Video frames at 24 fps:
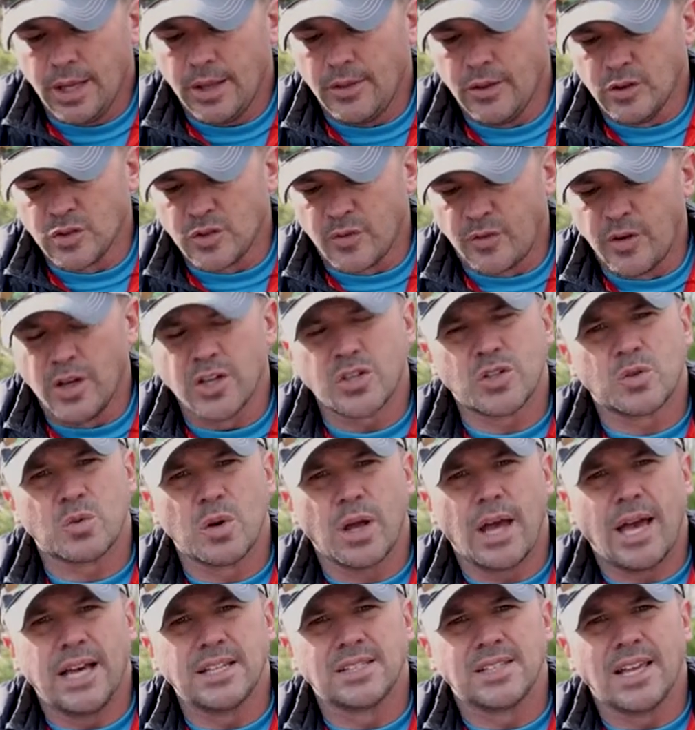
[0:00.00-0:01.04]
those fish
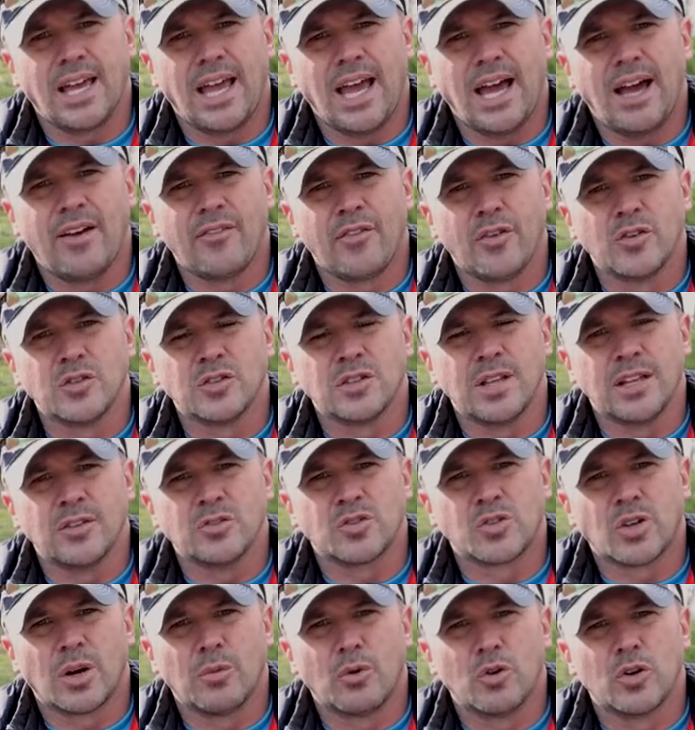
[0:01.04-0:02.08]
as they have those,
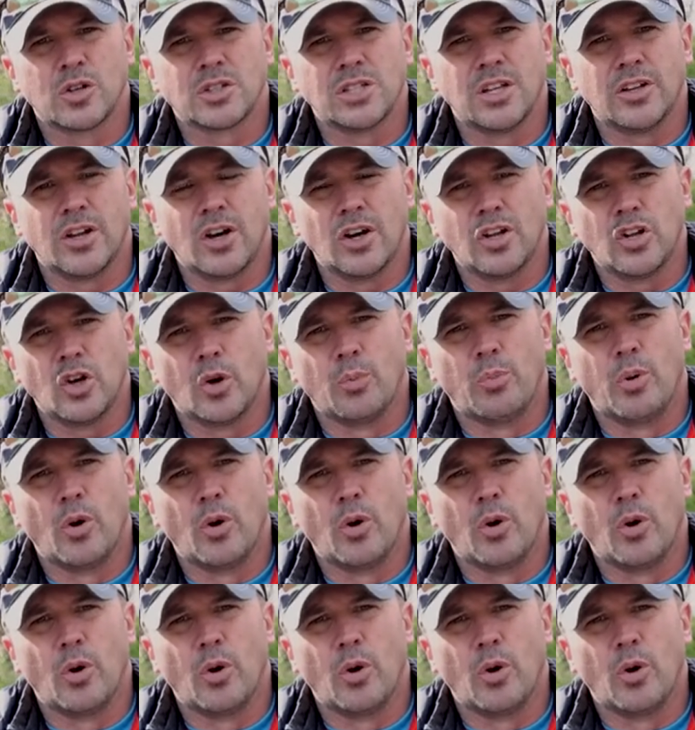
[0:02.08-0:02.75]
those treble hooks in there and you're